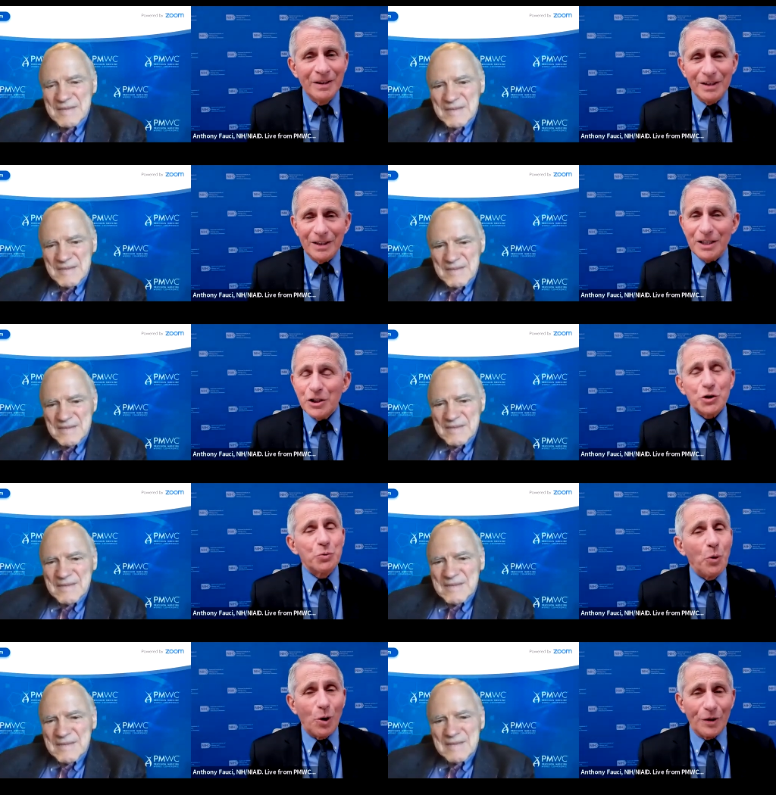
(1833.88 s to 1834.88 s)
Speaker 1: he
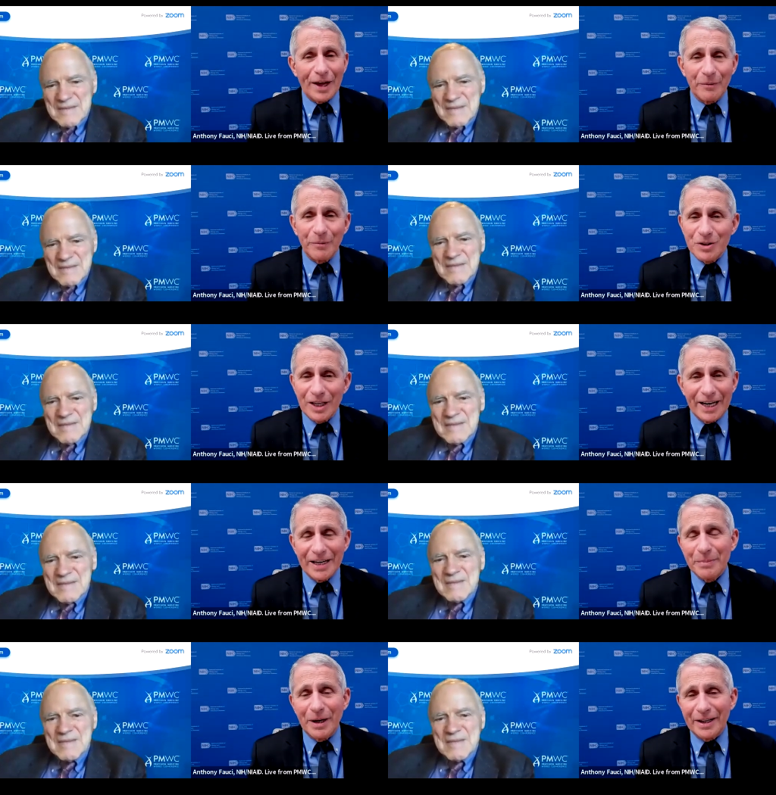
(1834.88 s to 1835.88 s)
swore that it was the
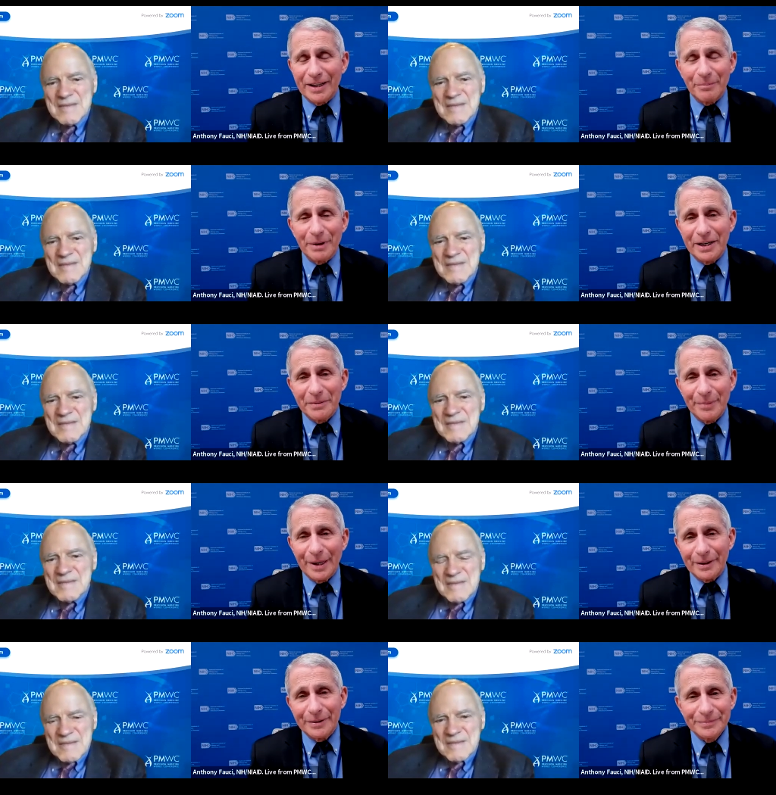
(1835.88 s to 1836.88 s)
antibody that made him
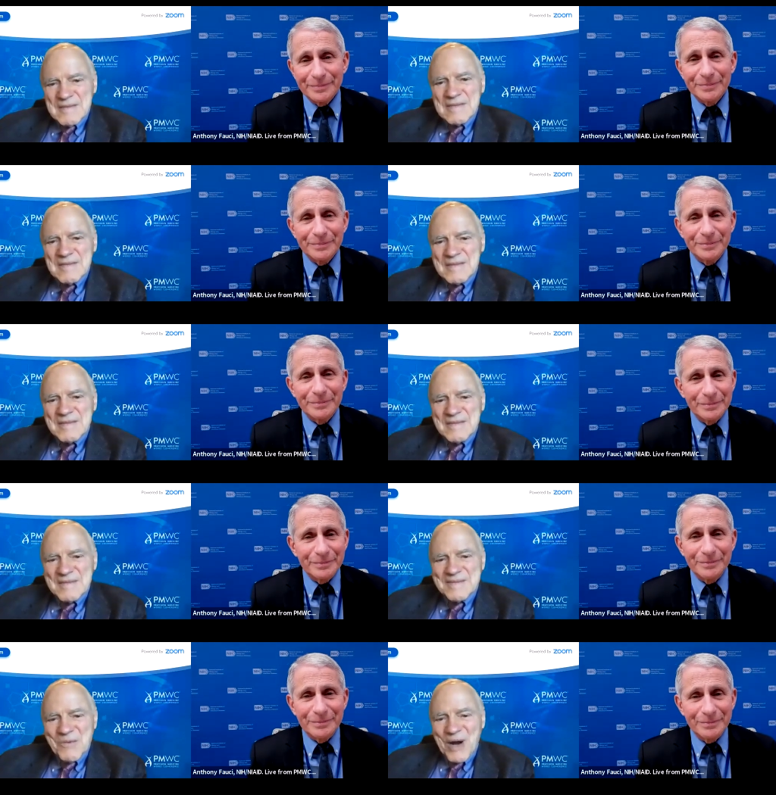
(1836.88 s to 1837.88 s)
better.
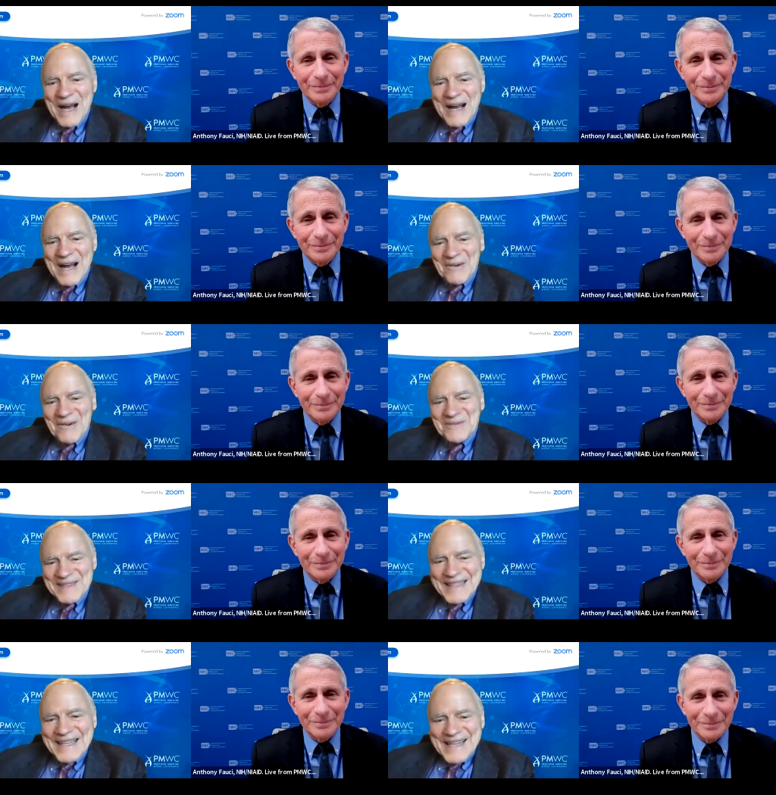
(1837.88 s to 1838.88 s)
Speaker 2: Wow.
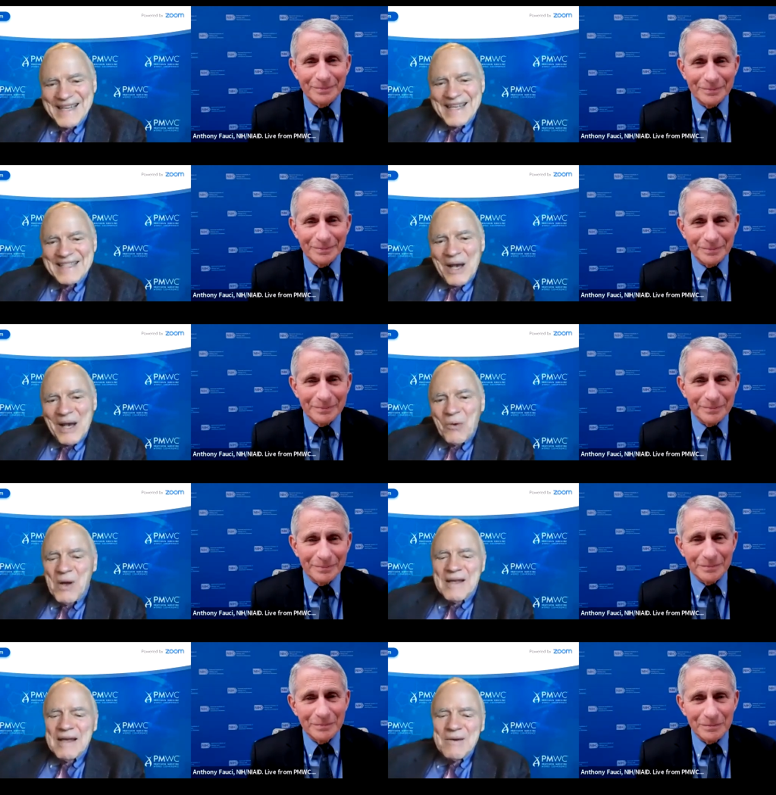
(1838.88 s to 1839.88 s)
So,
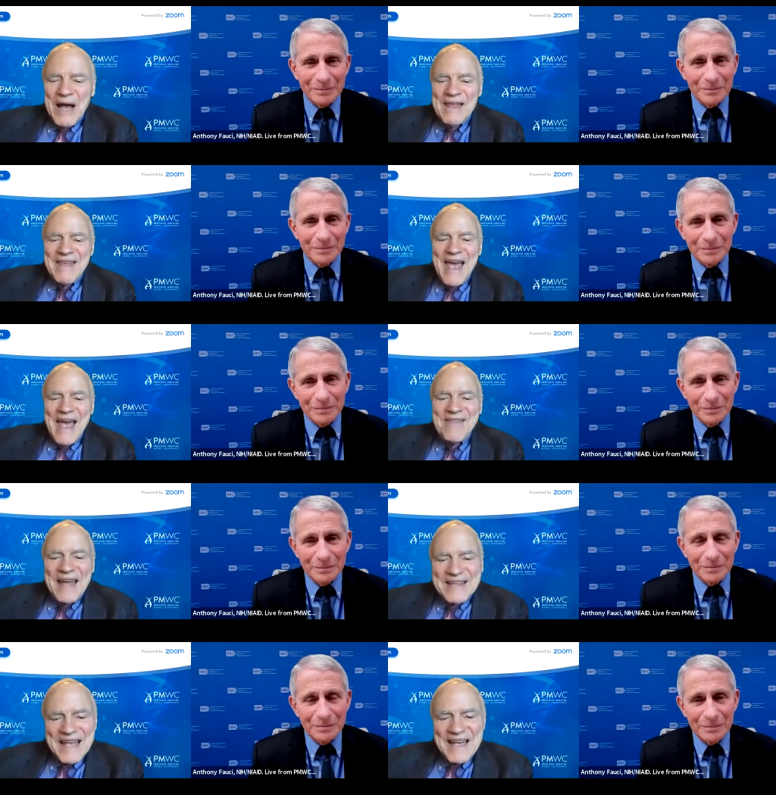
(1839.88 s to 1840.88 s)
and
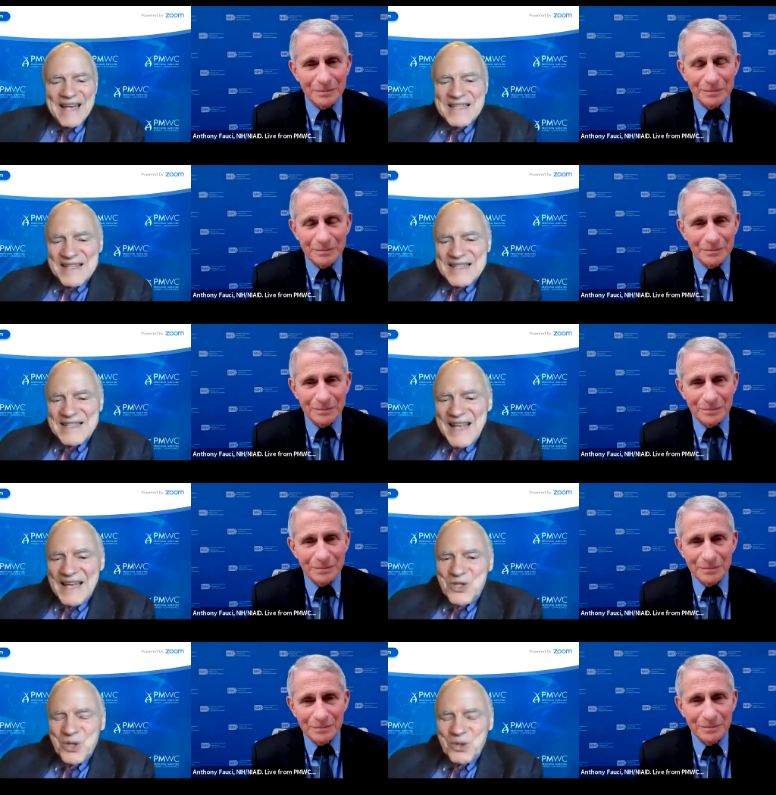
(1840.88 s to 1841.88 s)
that gets us
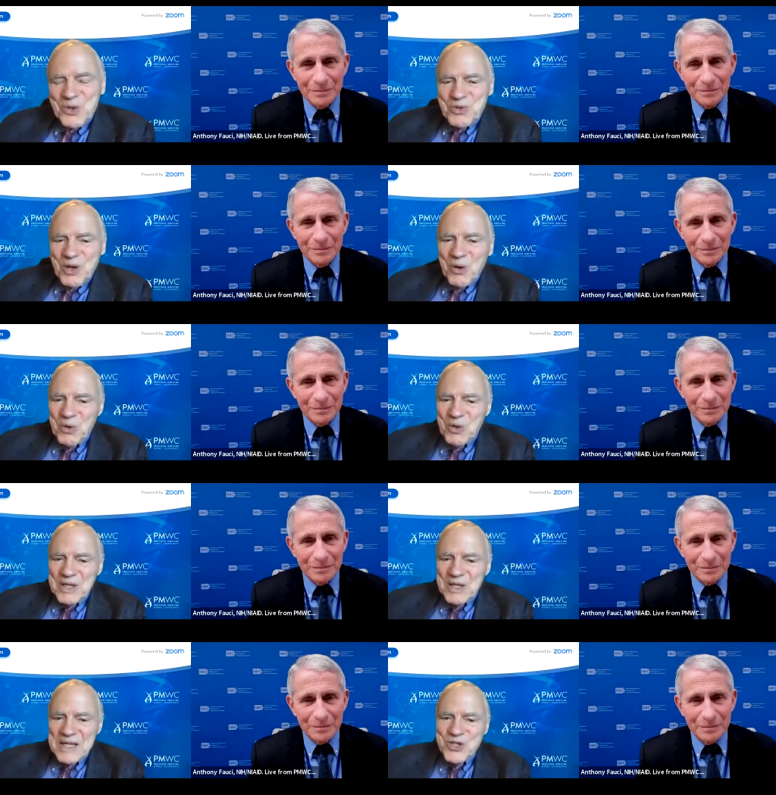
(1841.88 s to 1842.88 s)
then to the whole
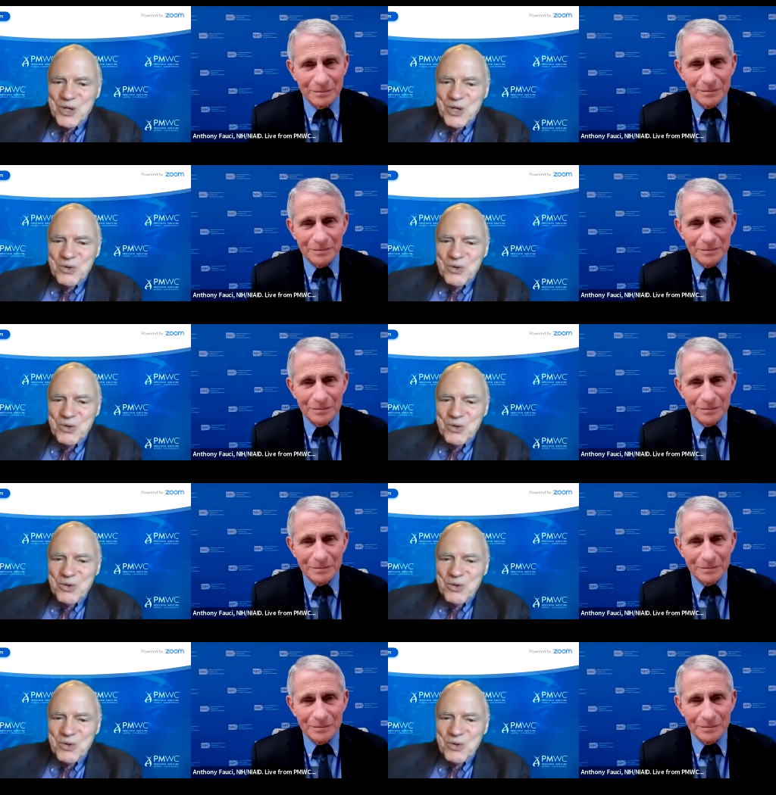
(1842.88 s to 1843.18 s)
issue